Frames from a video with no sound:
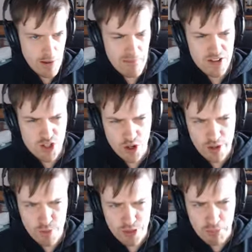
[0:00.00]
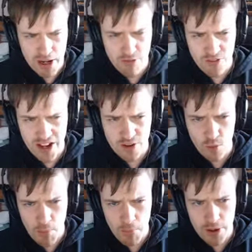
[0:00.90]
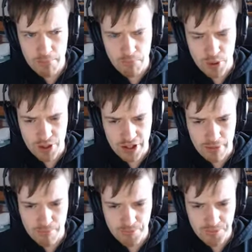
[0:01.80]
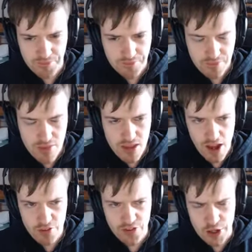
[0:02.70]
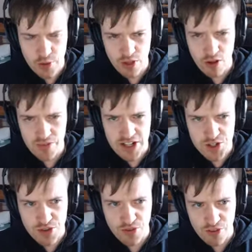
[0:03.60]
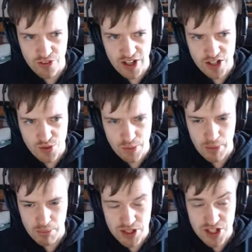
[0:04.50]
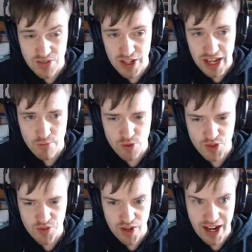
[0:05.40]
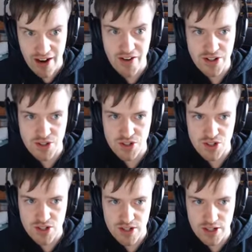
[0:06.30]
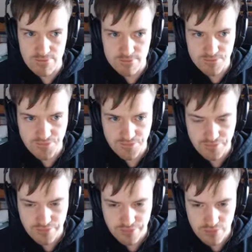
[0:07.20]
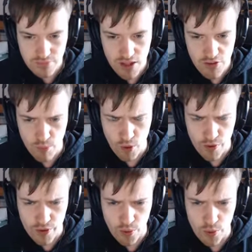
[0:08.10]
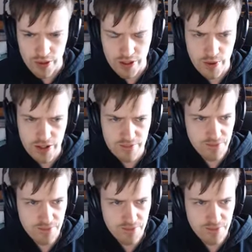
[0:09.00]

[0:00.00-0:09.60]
may have tried with the brown van at one point, but um, I think you unlock these different things from completing the game with different characters, you see. From what I recall, anyway.